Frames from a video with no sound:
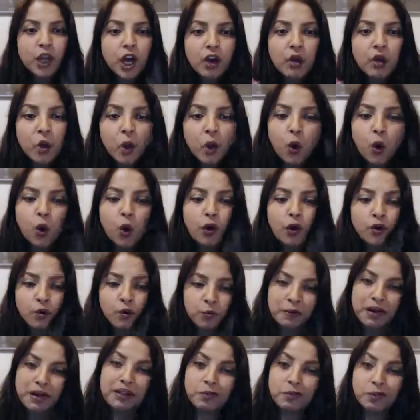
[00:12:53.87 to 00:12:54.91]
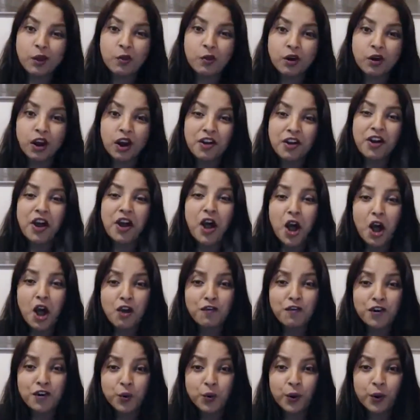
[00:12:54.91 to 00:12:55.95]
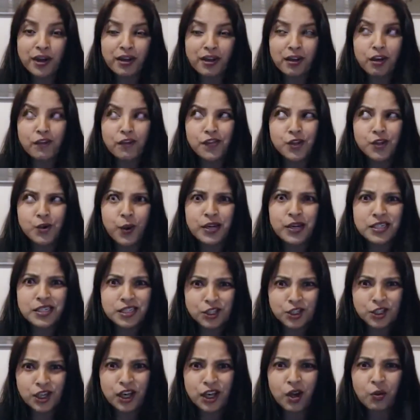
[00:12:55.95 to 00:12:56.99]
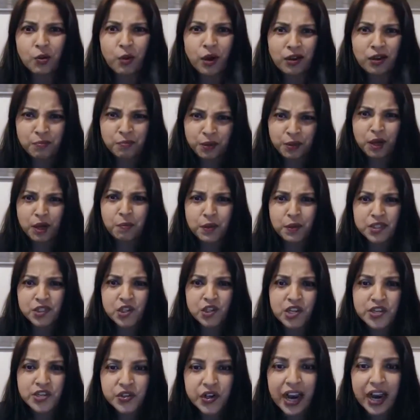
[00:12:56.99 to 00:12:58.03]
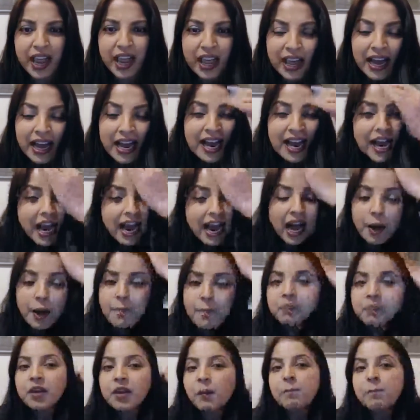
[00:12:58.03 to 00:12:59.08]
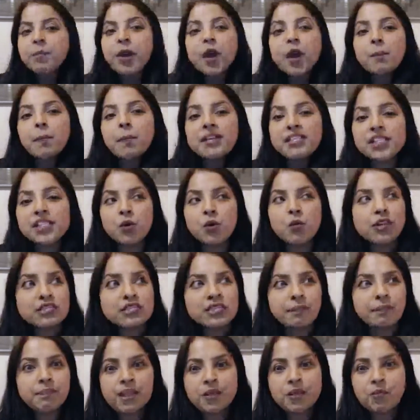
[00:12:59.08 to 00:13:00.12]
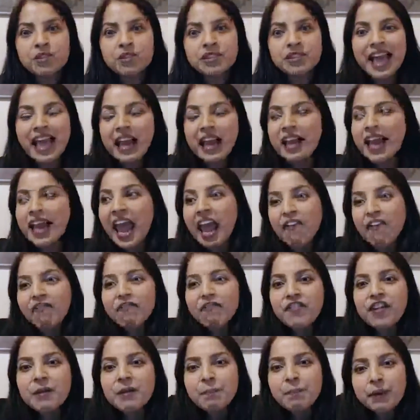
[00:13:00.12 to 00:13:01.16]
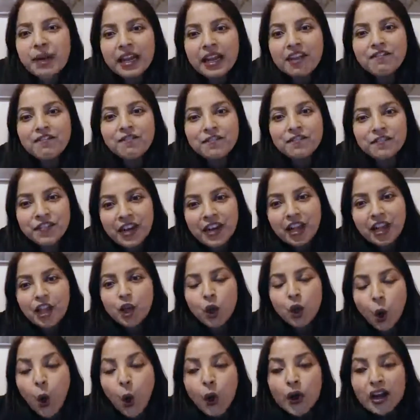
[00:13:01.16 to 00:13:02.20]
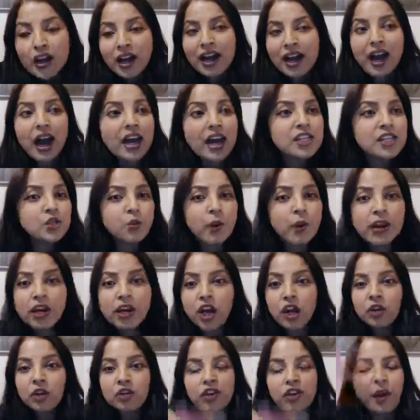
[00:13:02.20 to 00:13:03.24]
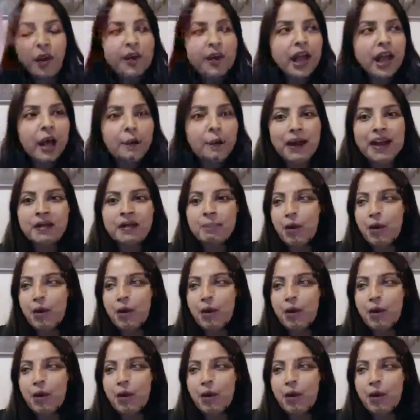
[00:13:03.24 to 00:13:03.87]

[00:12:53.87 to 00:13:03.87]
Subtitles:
We are all, who are over 20 to know what Blockbuster is, right? Blockbuster was something that was in every bloody frigging corner. I swear to God, growing up, I